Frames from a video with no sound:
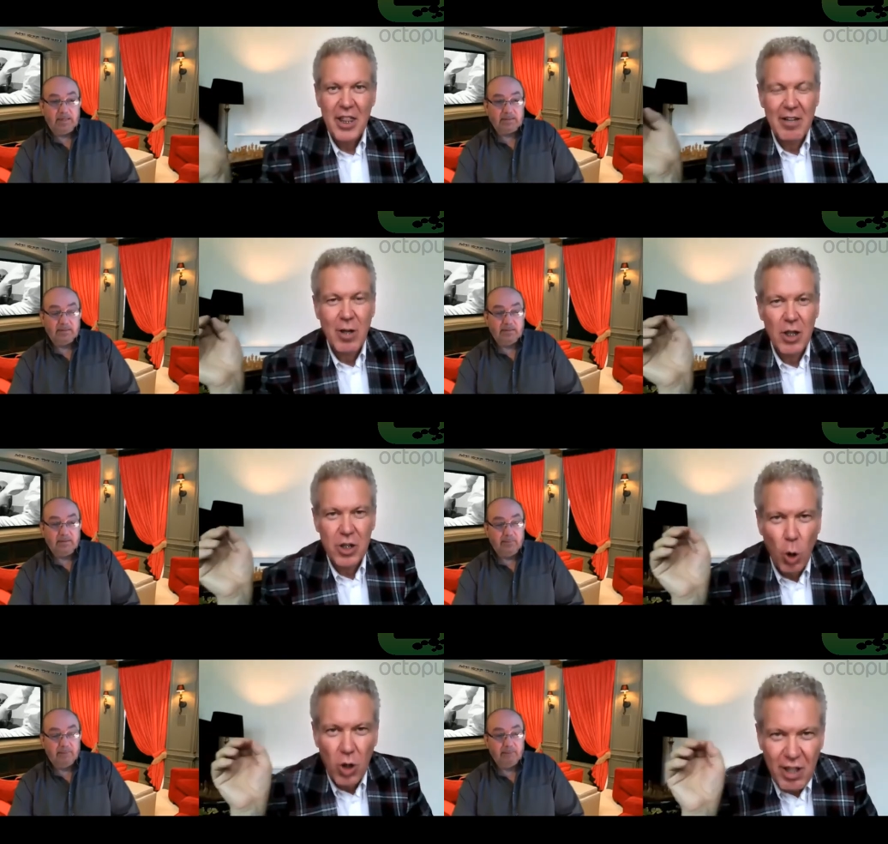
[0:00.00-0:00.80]

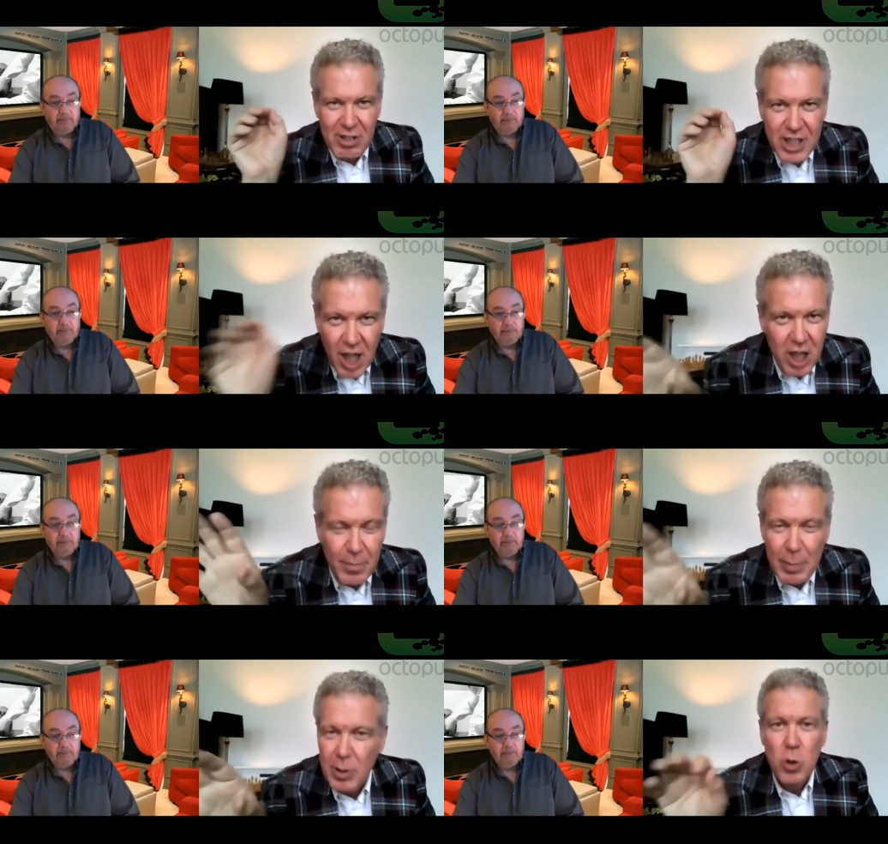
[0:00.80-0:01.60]
Speaker 1: there are certain
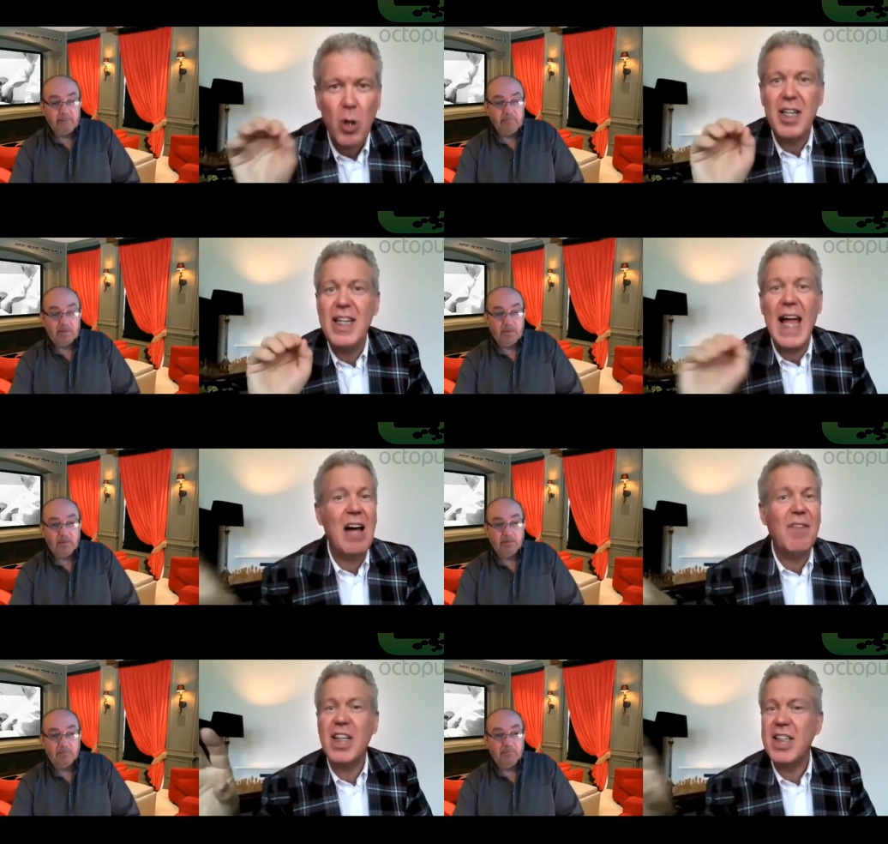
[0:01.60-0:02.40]
people who you're
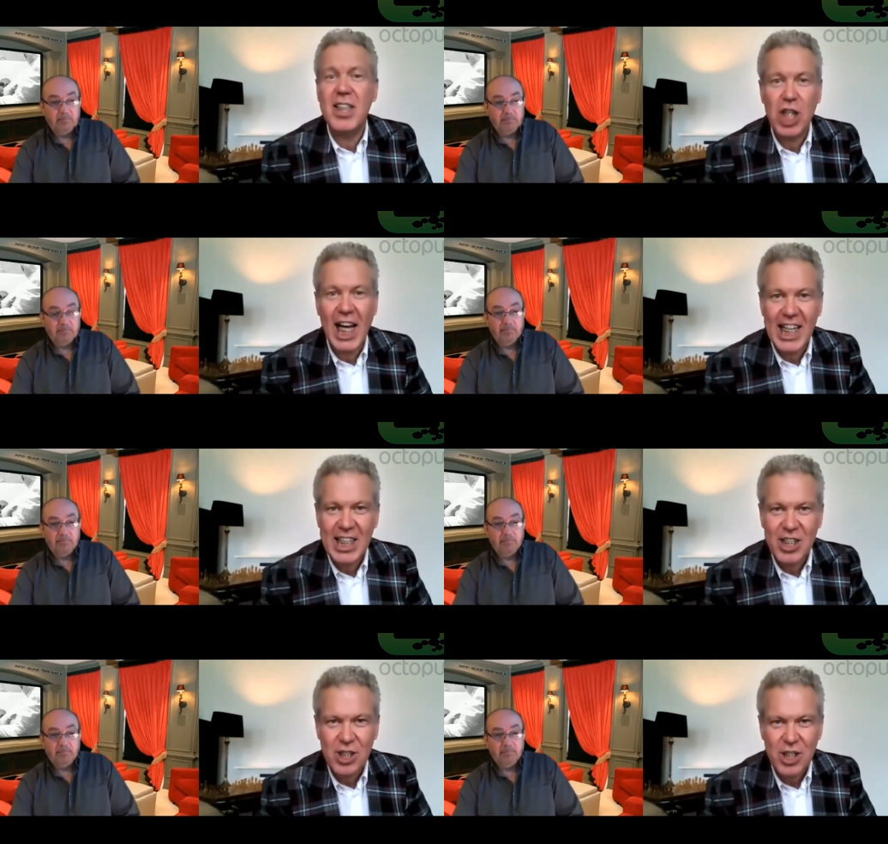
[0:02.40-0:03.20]
never going to
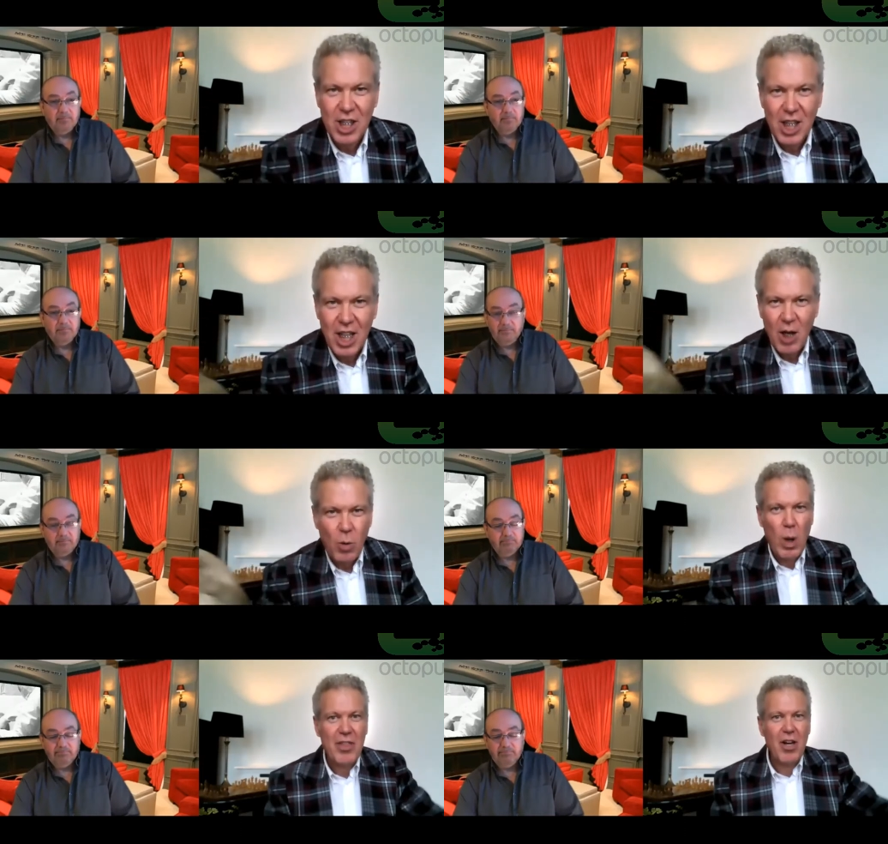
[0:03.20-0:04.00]
change,
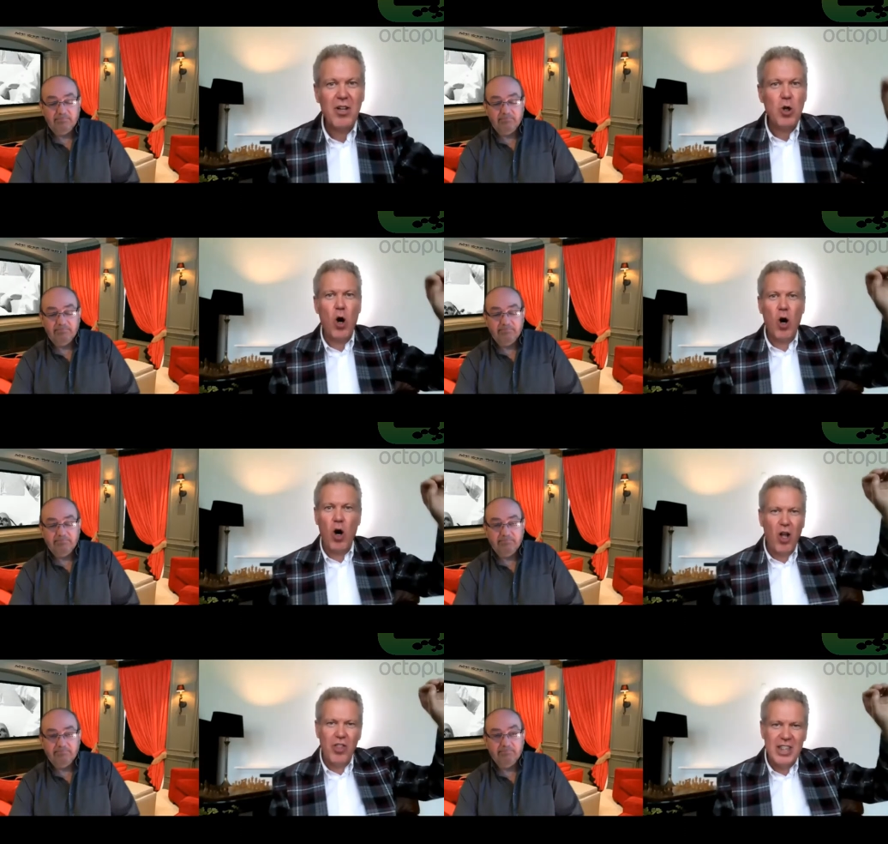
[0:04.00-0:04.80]
whether you're
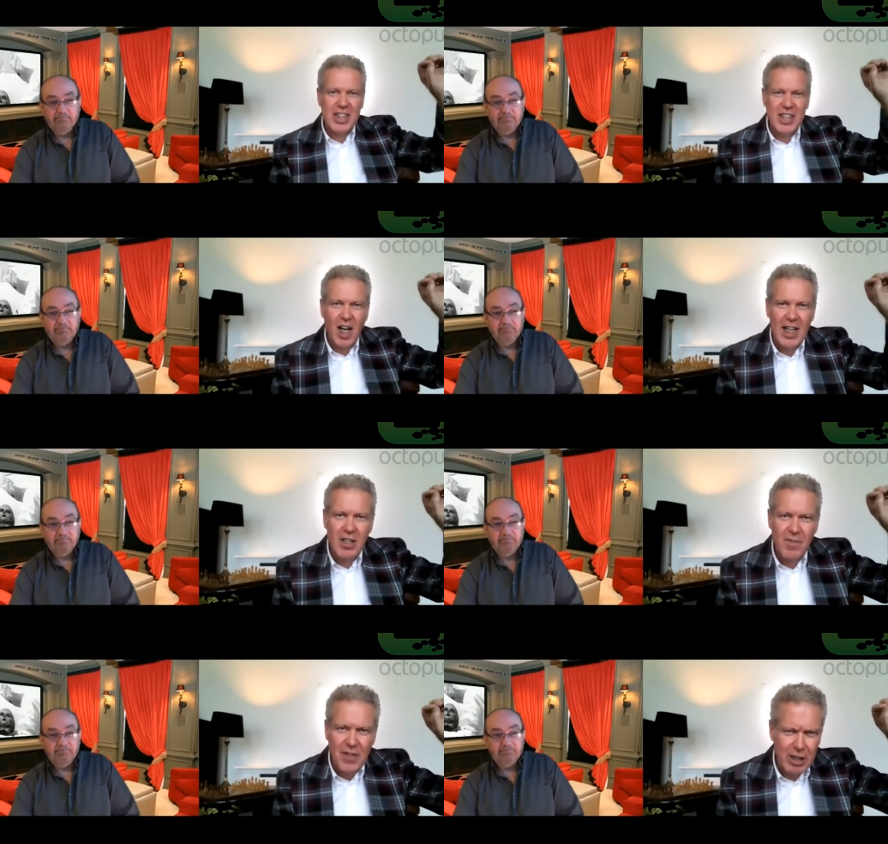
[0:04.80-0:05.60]
on the side
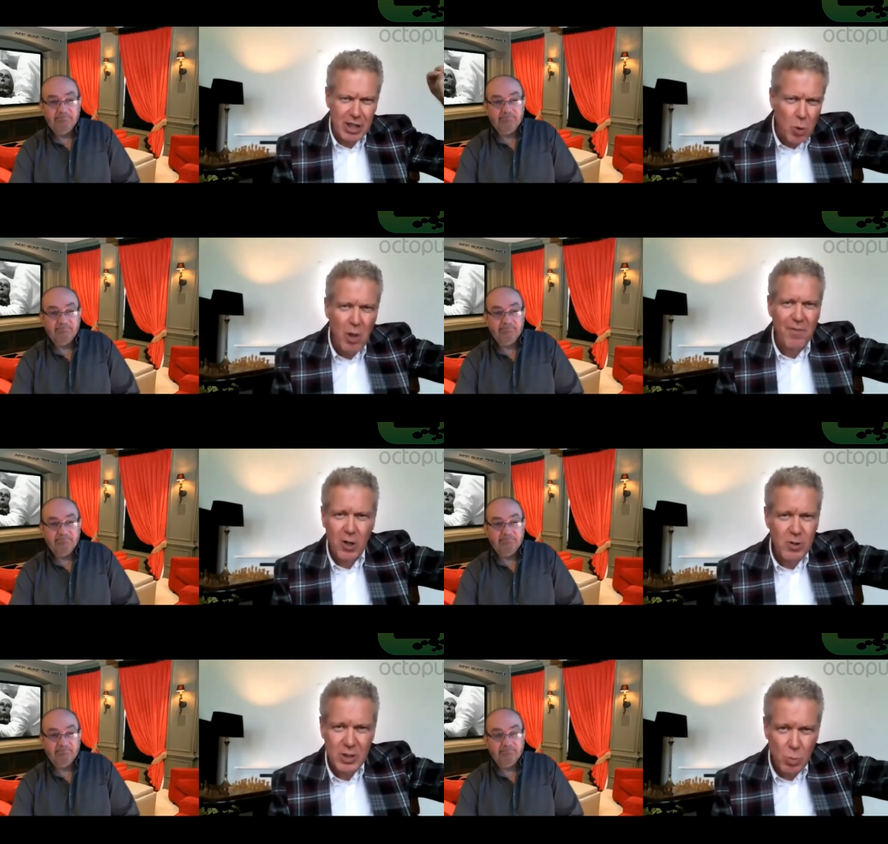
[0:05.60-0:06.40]
of there are
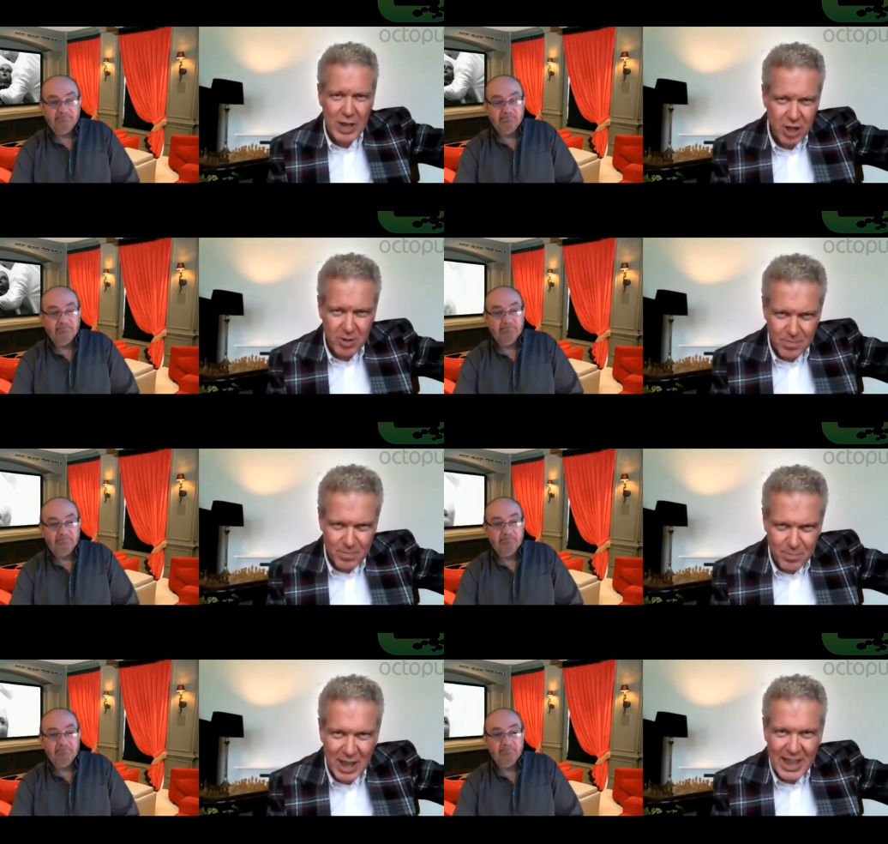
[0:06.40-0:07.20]
UFOs and we should
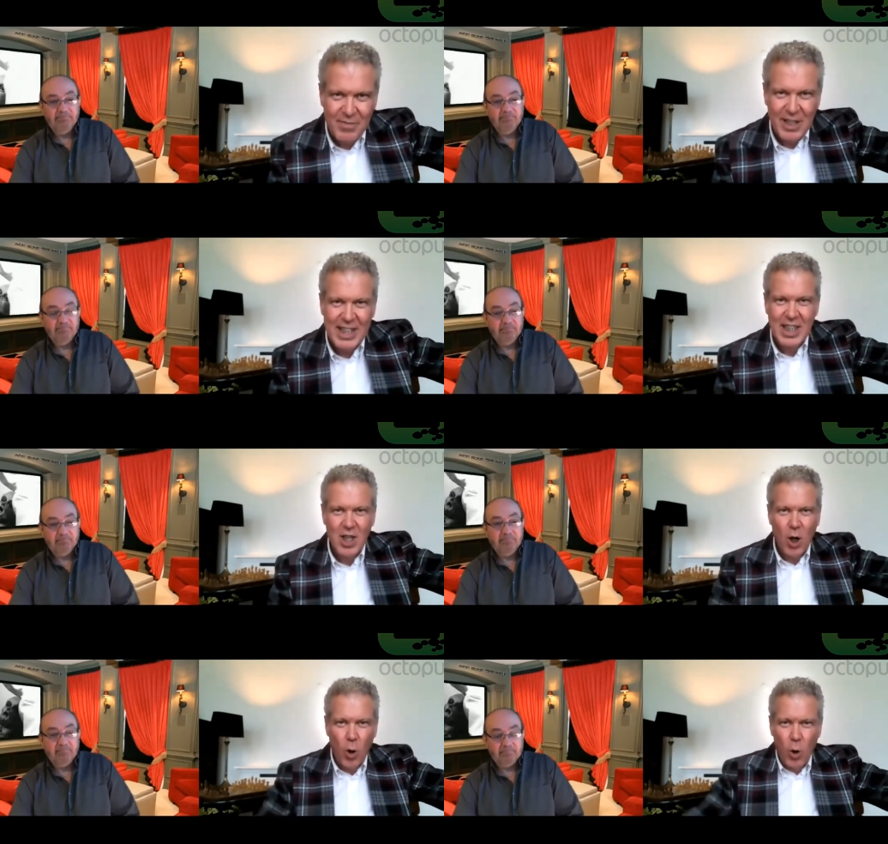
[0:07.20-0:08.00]
believe it,
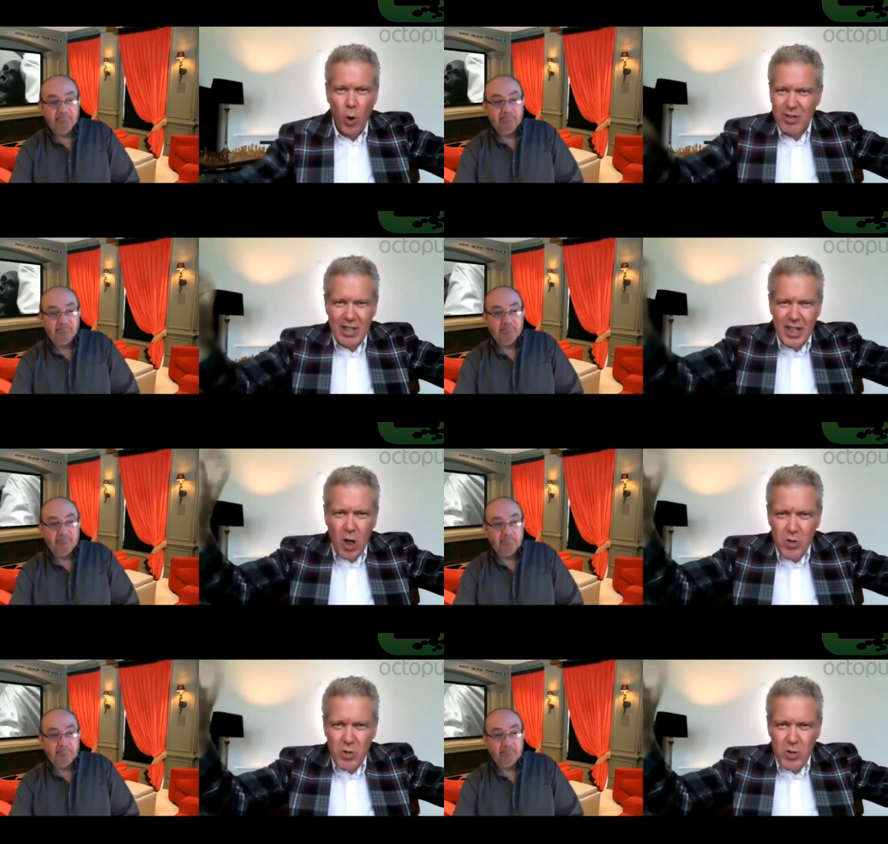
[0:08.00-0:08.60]
or there are no